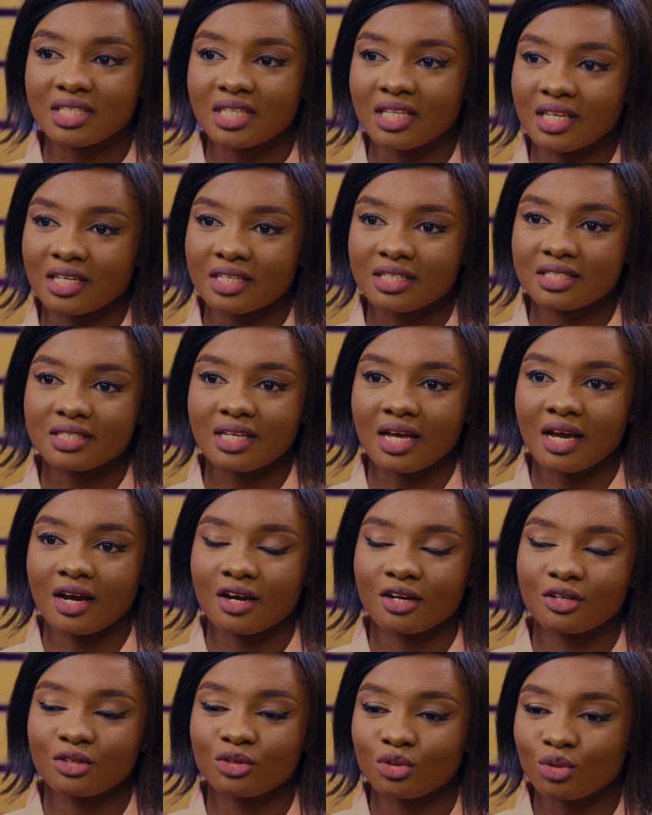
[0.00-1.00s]
things
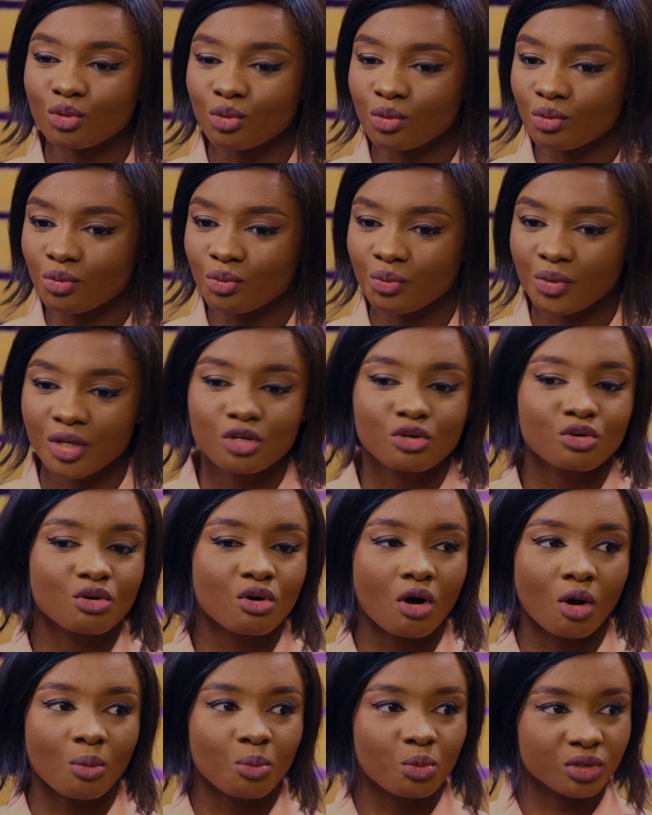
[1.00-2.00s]
are, you know, we
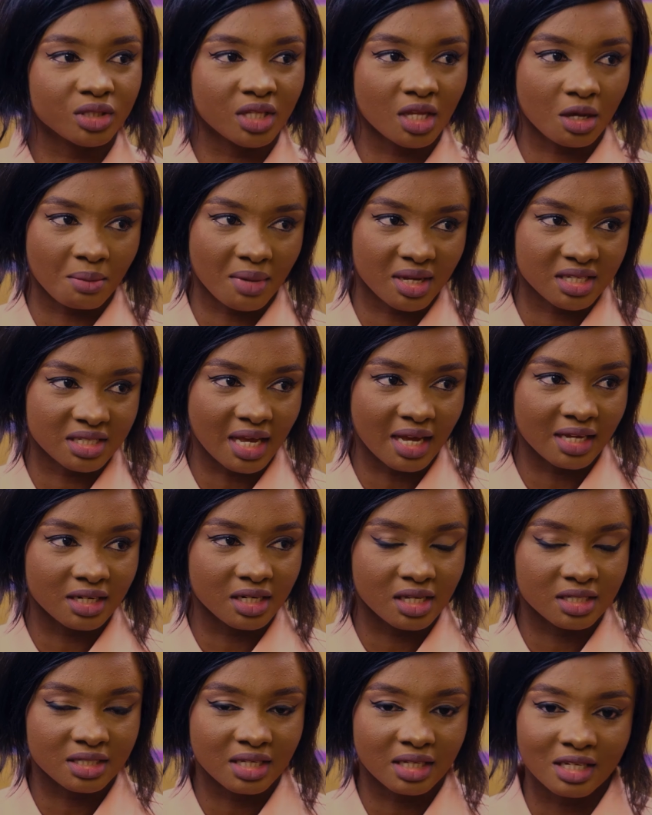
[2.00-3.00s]
grow up with them as
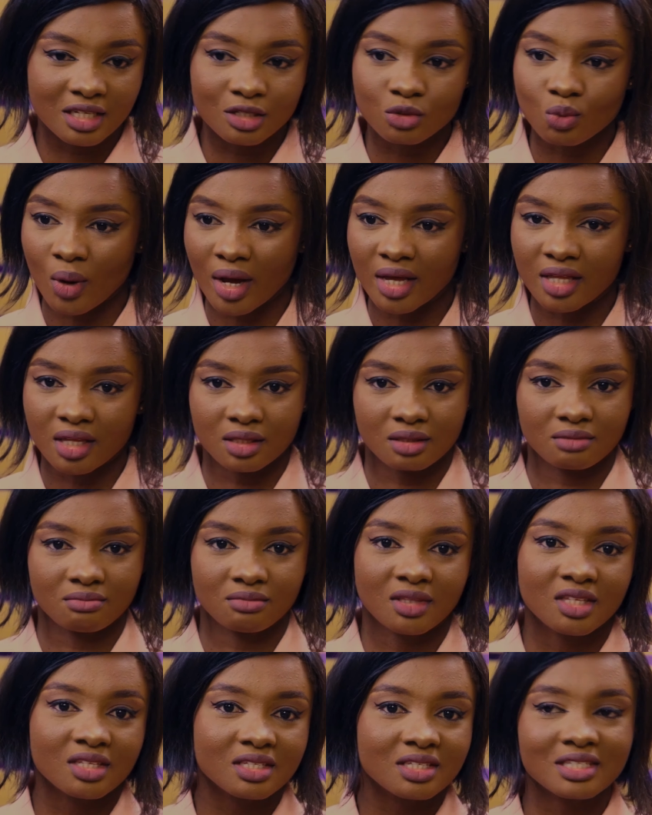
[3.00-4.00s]
ideas, and that's why
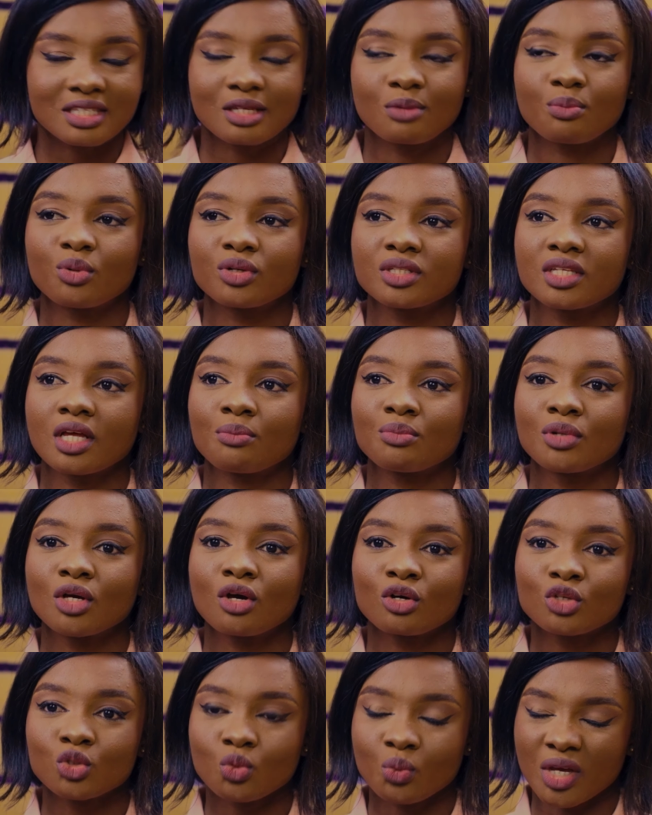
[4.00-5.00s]
this is important,
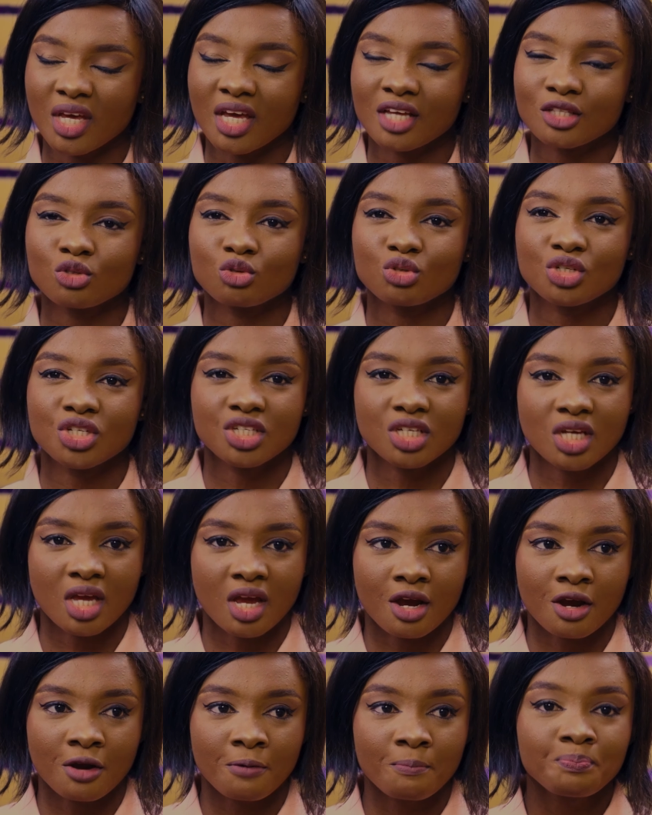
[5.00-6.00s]
because we get to
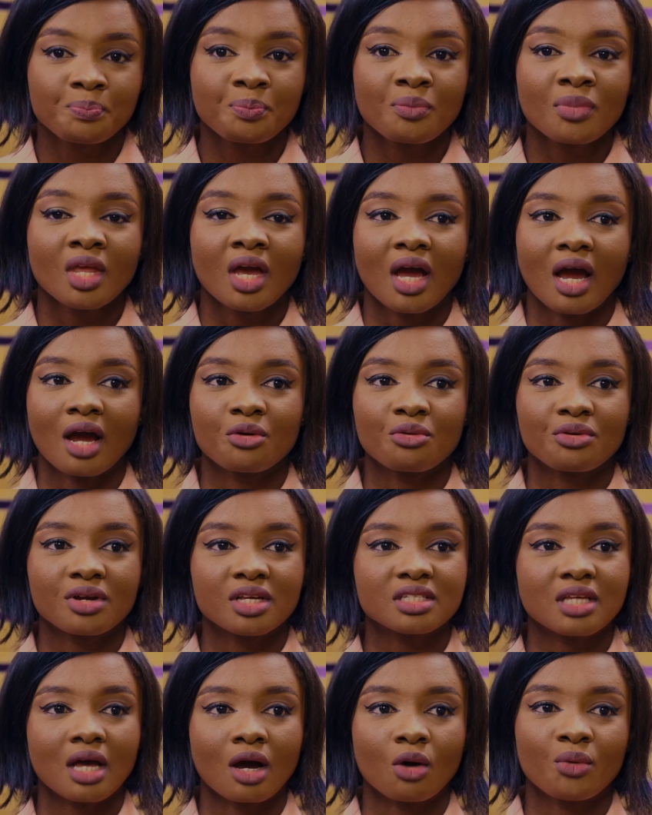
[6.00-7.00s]
share and
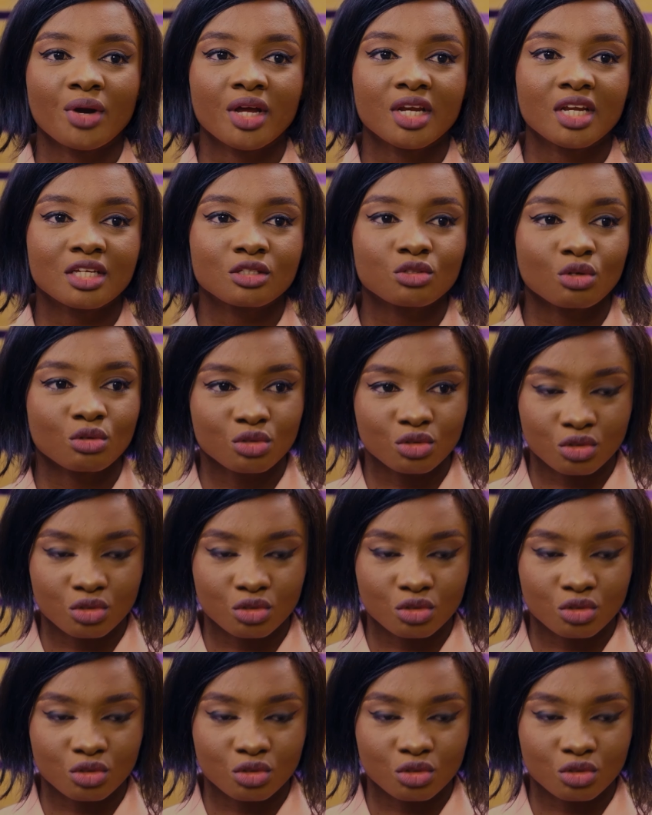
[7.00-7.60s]
raise awareness on